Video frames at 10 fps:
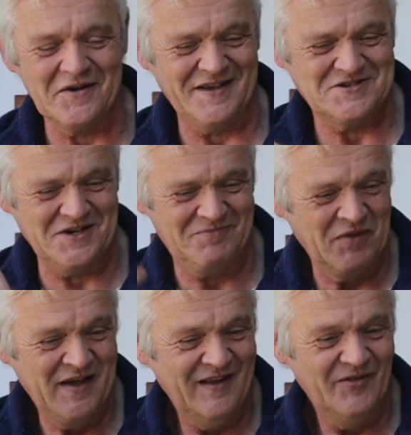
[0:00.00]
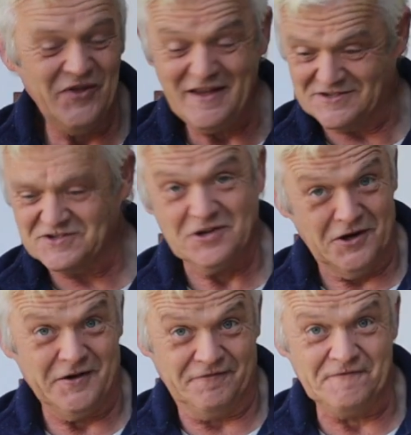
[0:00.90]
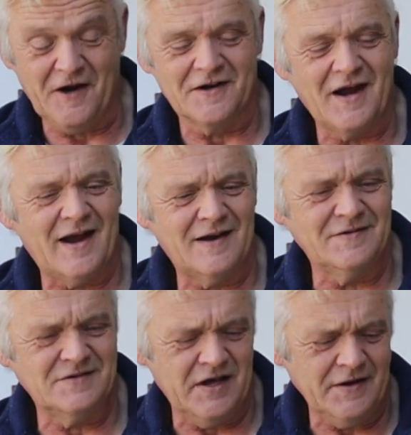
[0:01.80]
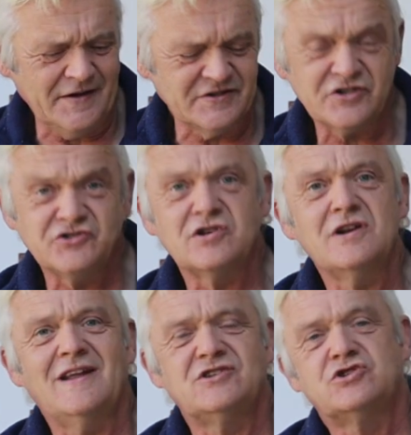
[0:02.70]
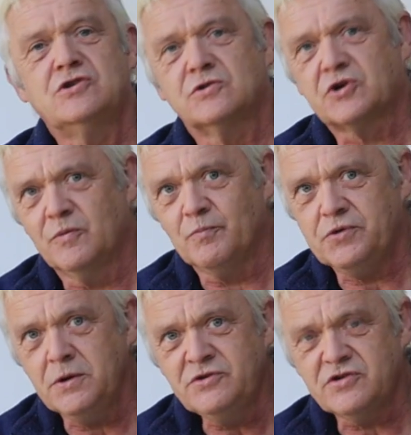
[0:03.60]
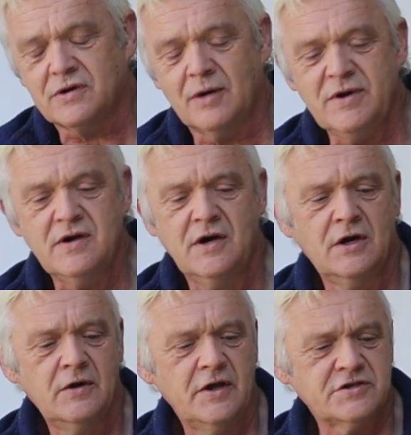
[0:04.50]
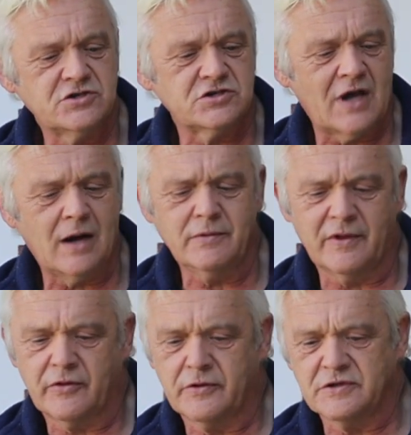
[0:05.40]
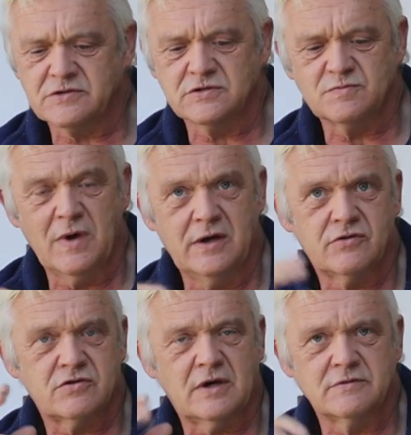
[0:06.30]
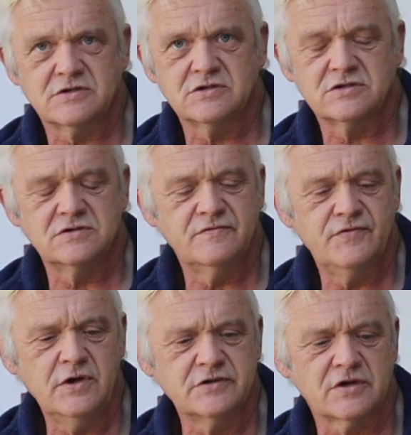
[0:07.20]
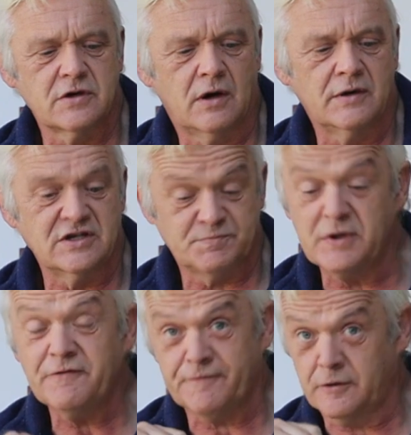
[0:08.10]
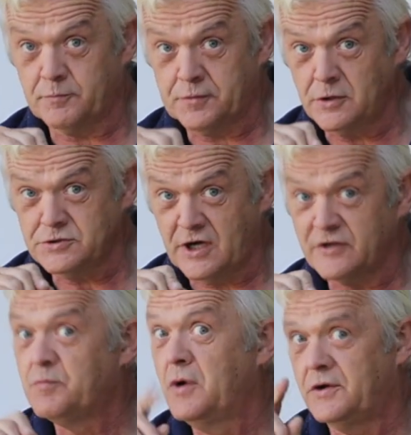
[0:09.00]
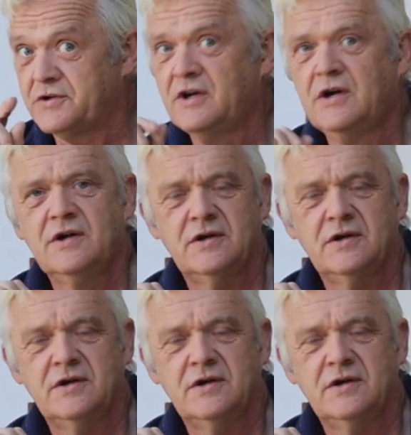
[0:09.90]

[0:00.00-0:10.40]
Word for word: Okay, so this is a lot of fun, and it is a celestial computer. I mean, it's astounding that this was made thousands of years ago, and it's been a fun project, but